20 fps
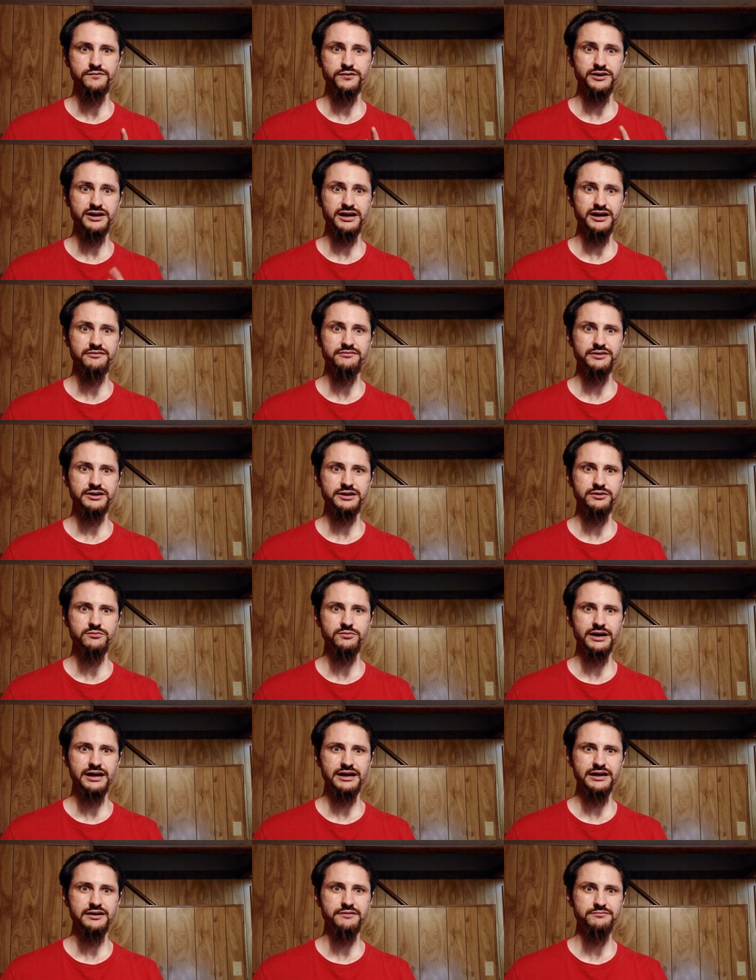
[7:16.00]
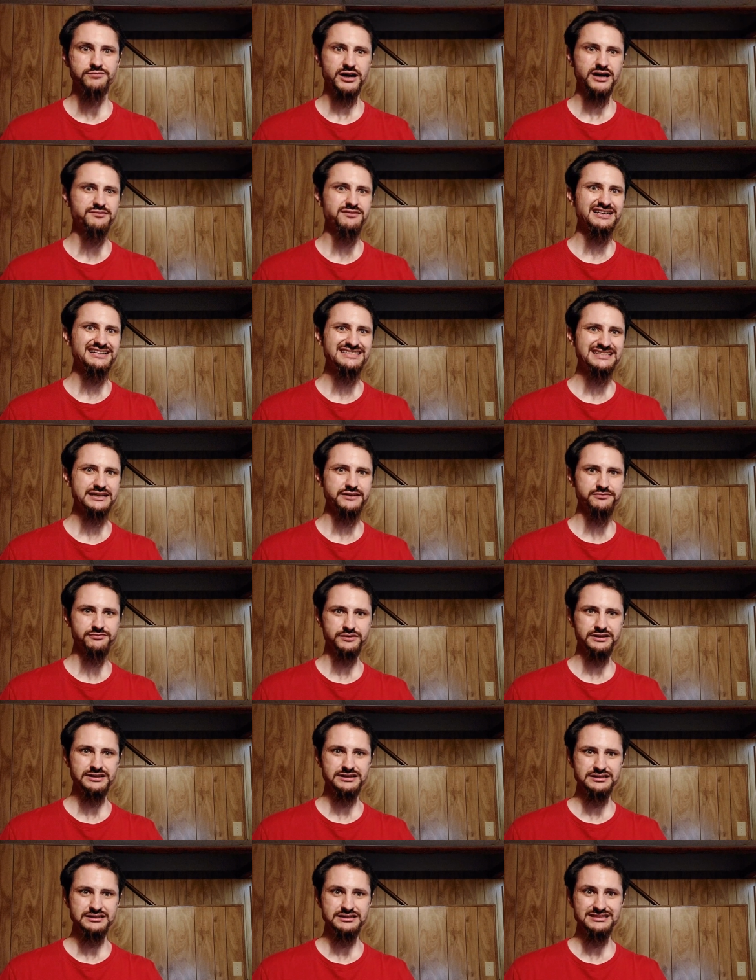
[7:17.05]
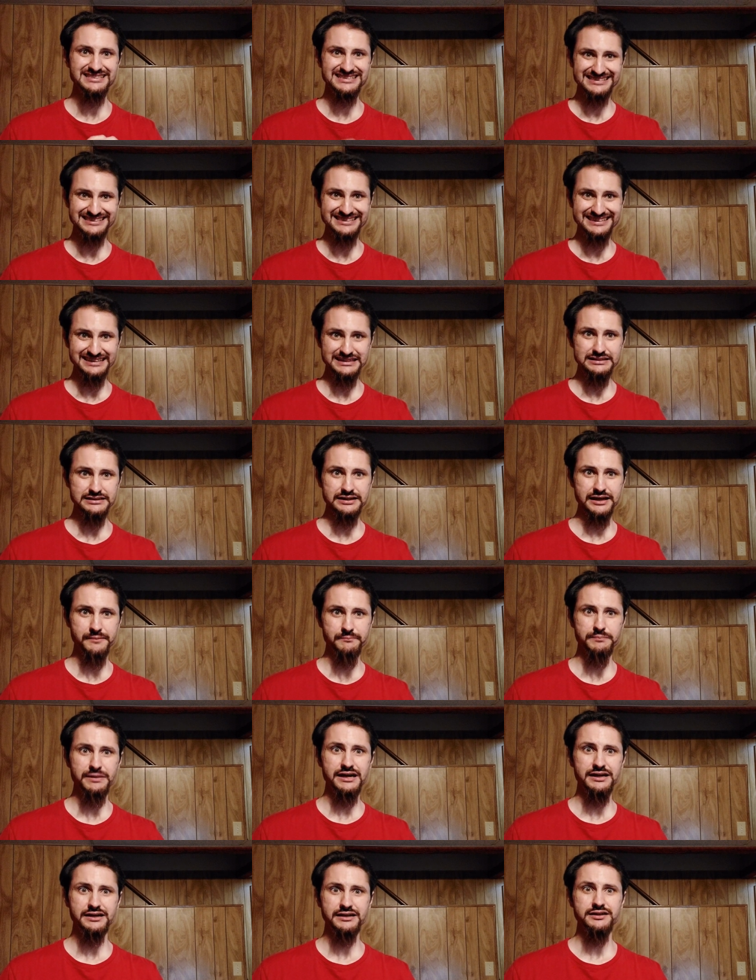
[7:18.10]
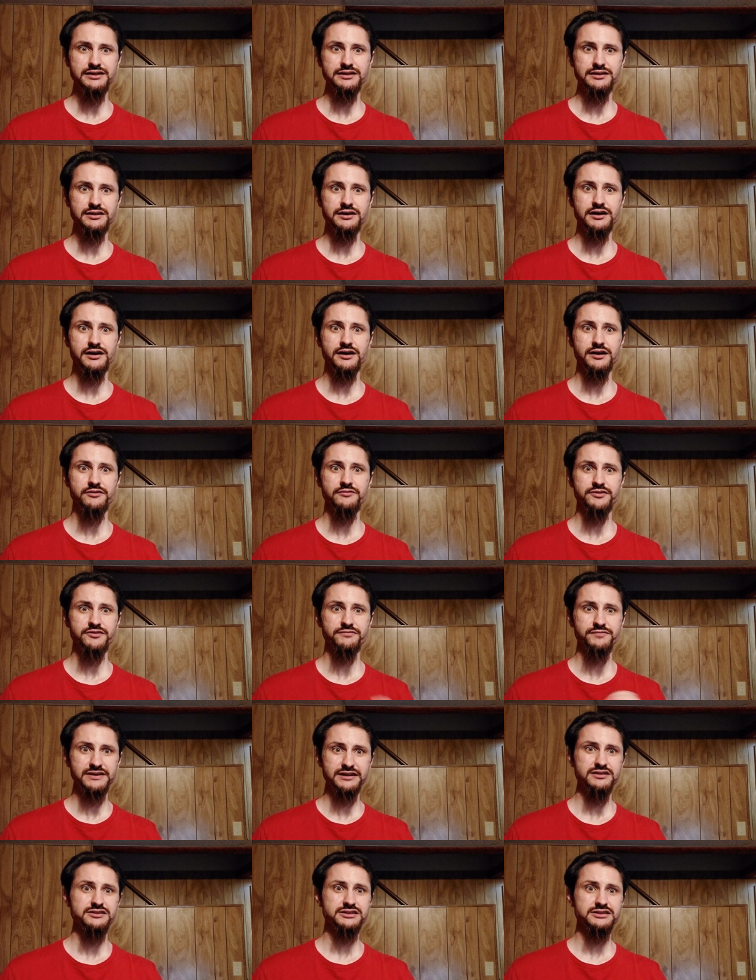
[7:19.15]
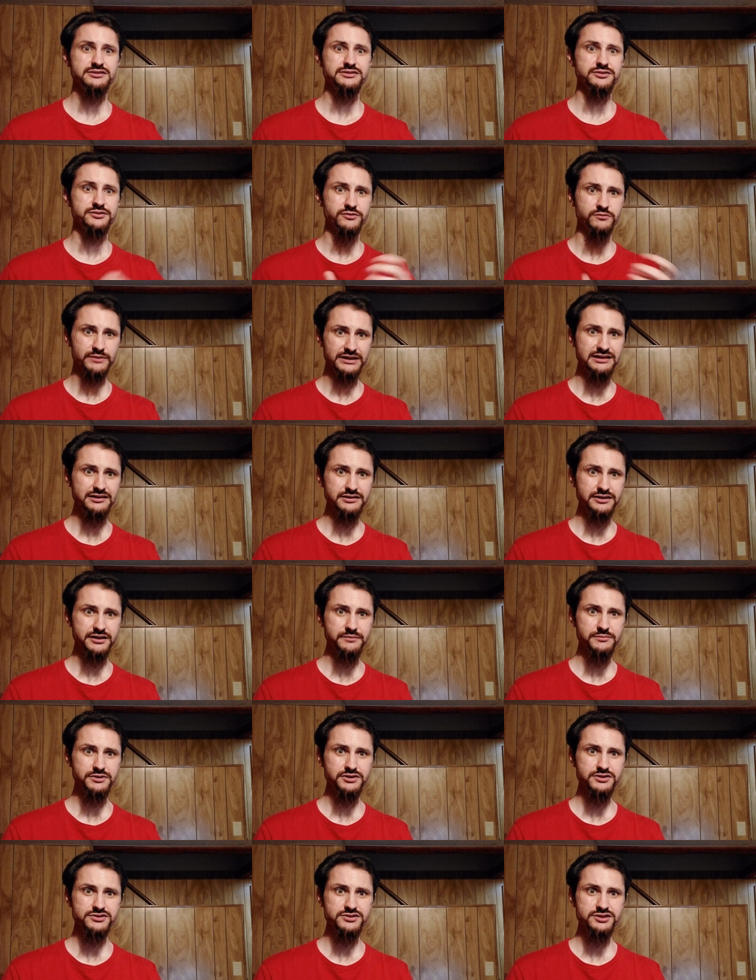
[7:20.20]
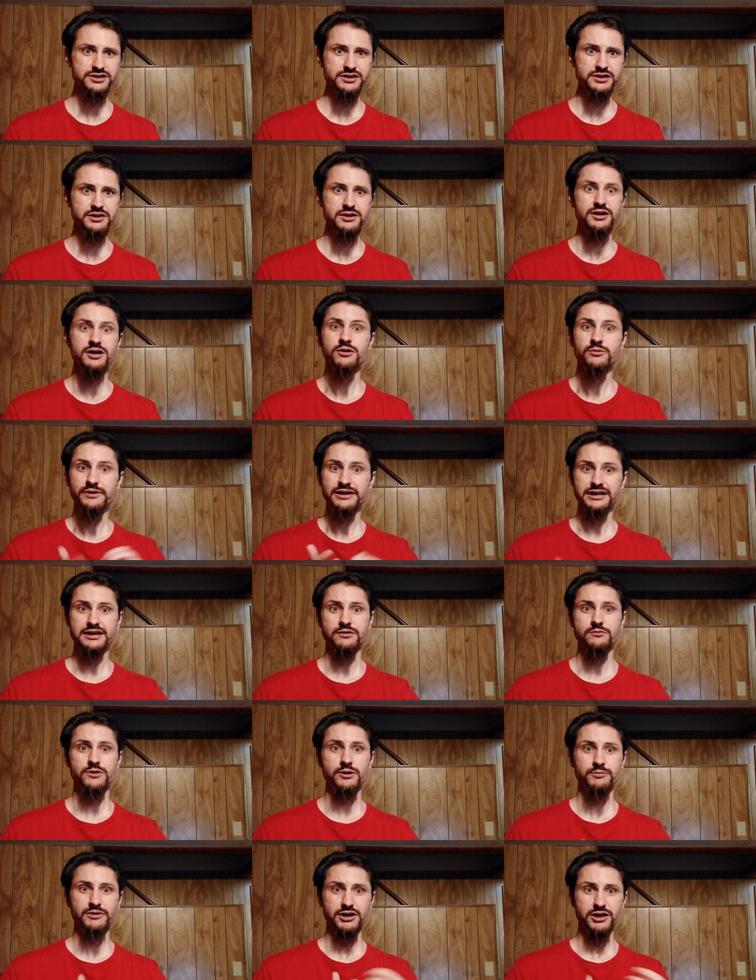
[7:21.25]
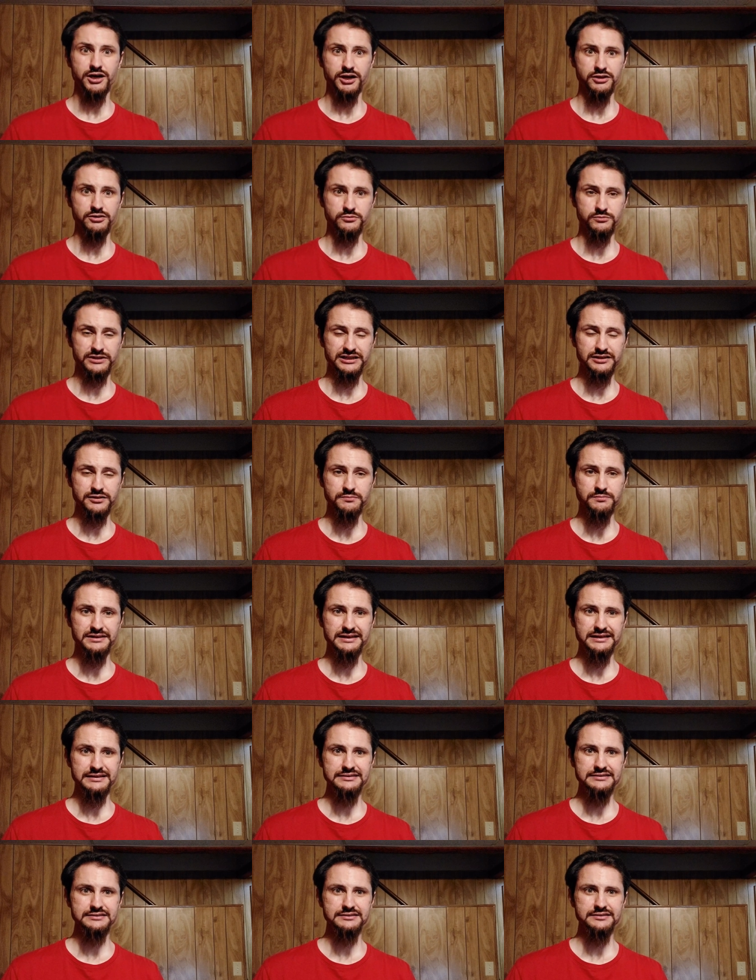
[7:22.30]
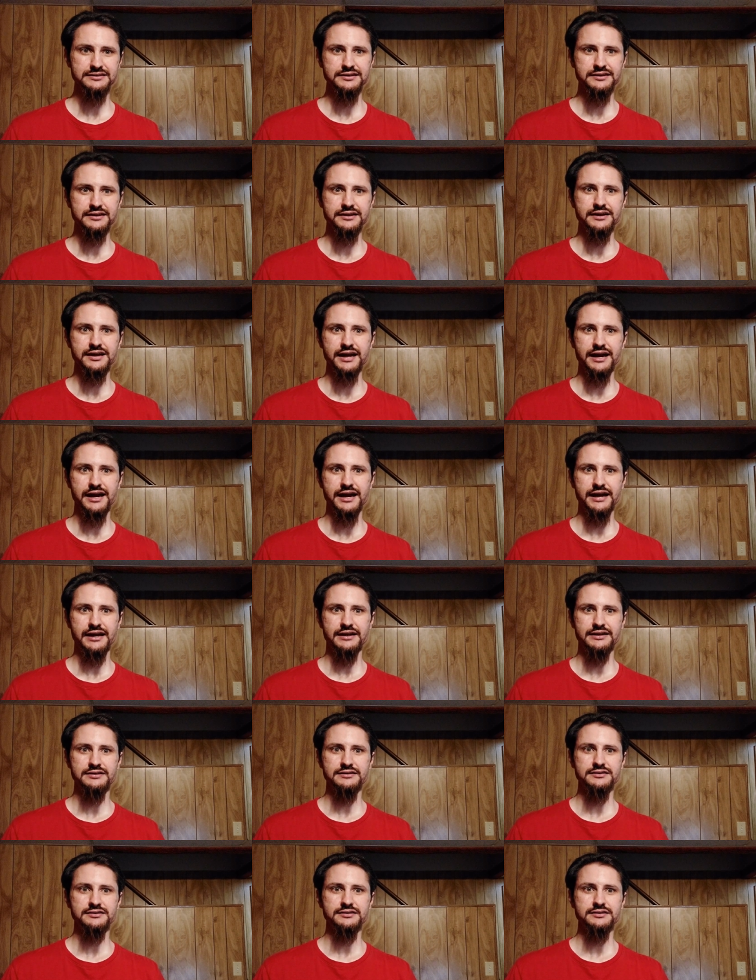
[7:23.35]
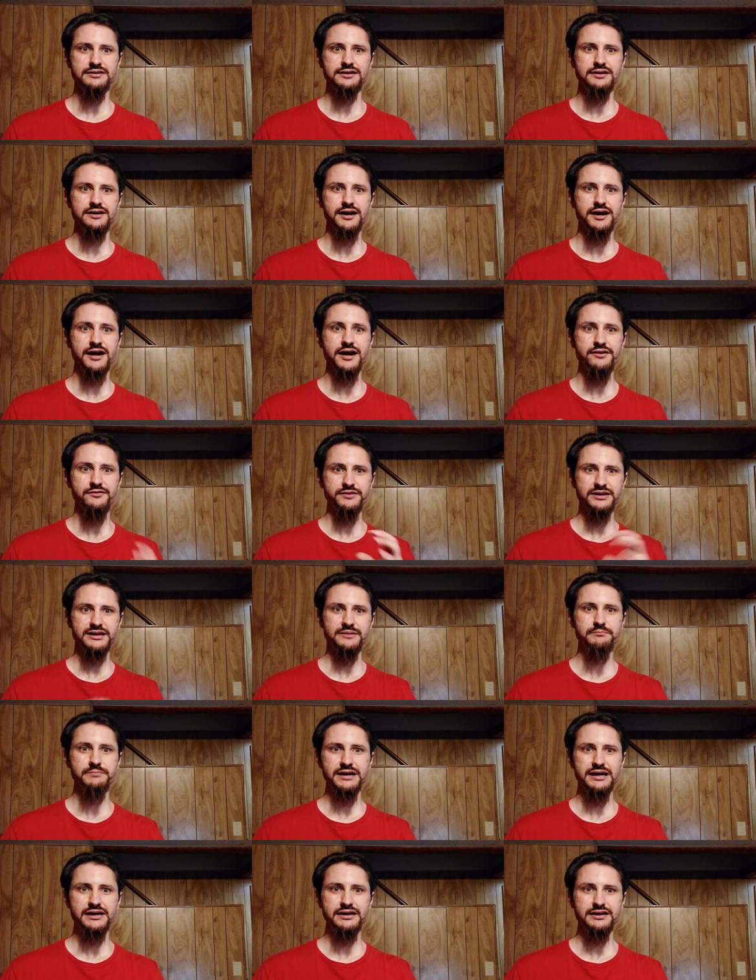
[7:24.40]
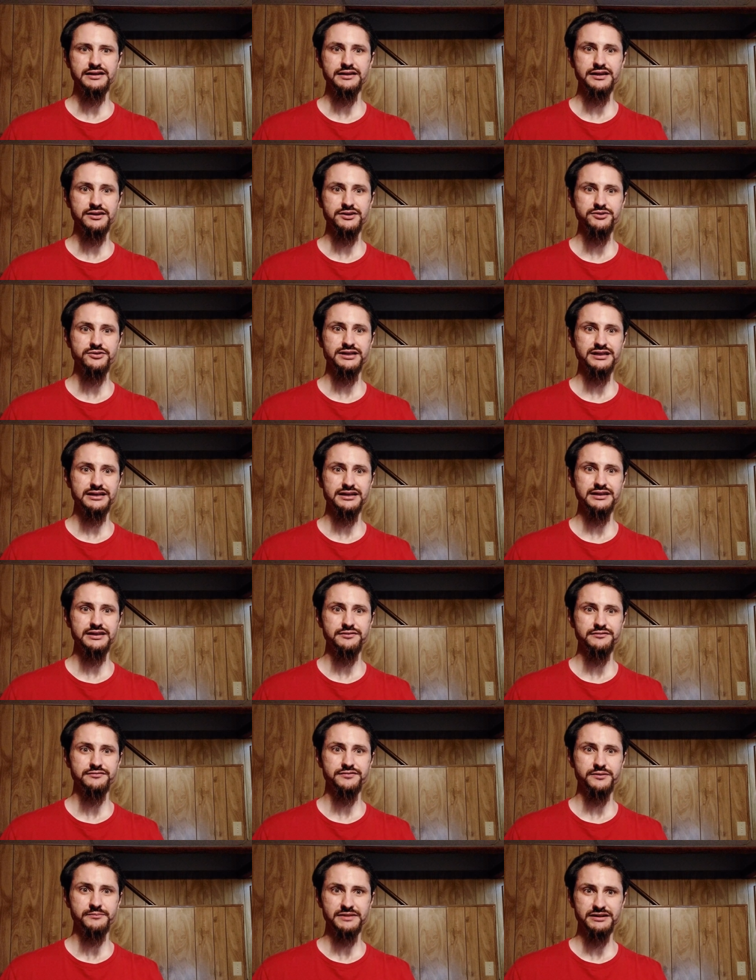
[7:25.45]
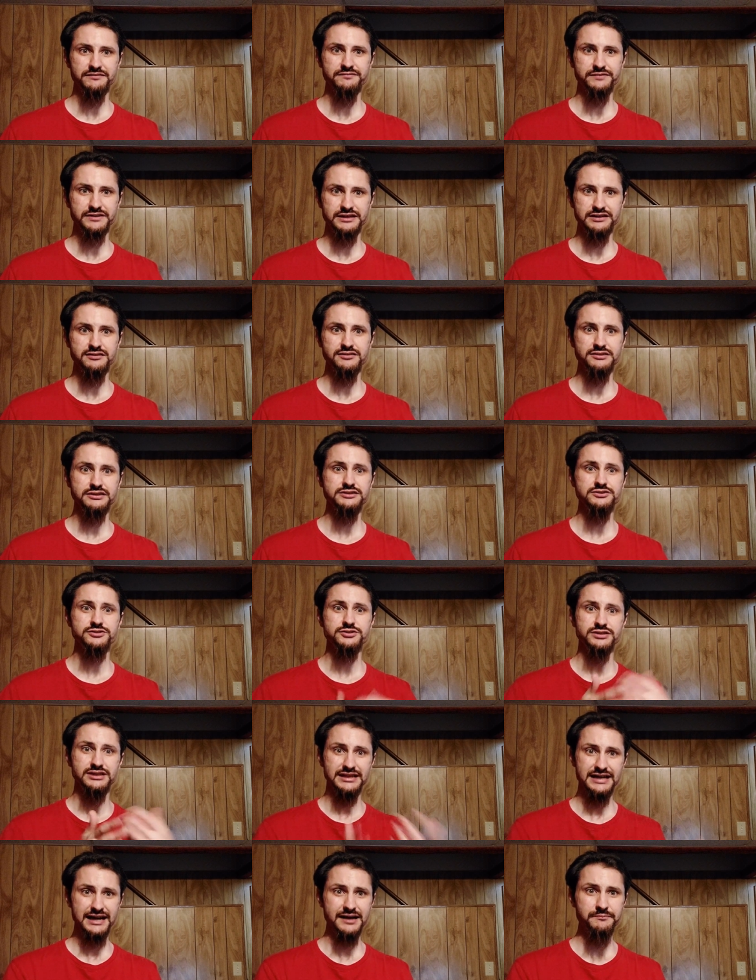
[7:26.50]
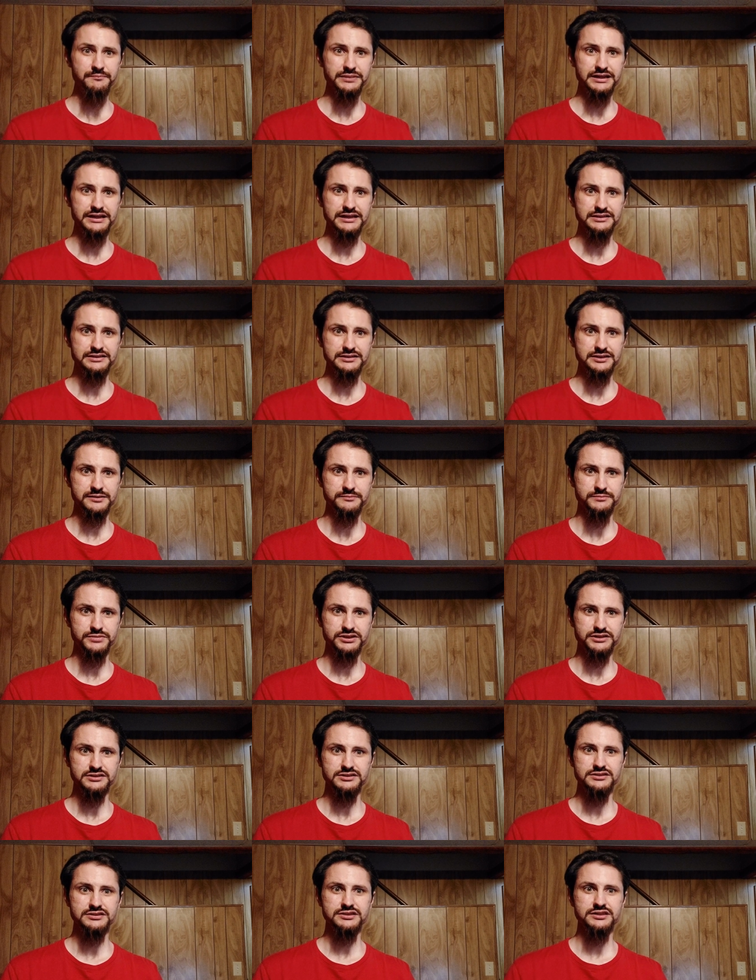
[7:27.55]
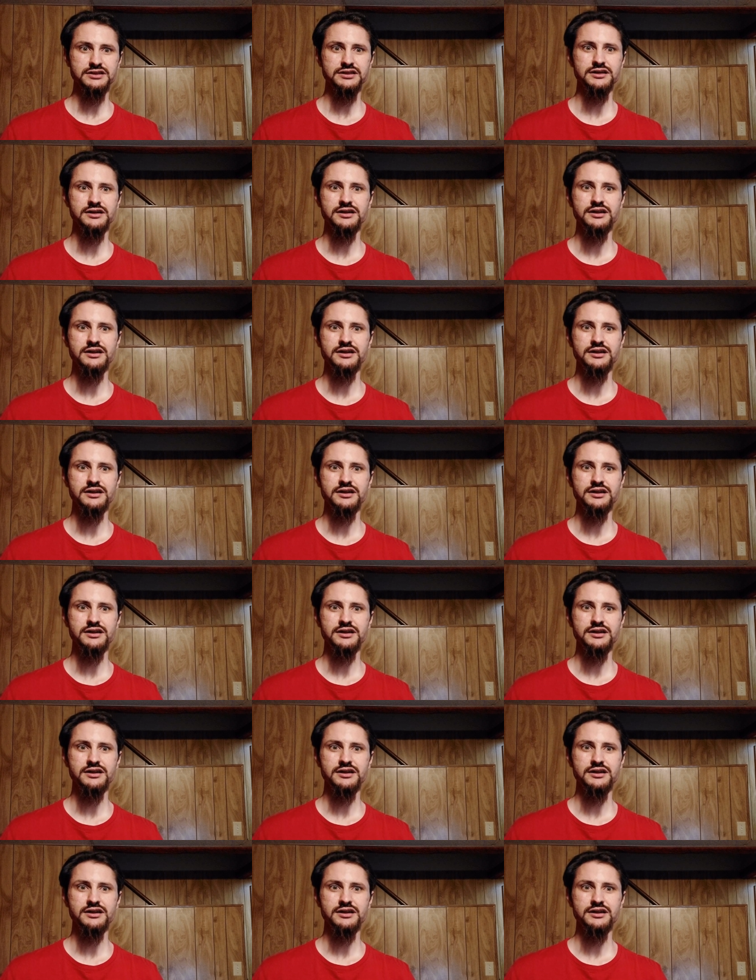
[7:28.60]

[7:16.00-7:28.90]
for every different distinct embedding of the field into the real numbers, we get what we call a real place, and every embedding that you can get from the field into the complex numbers,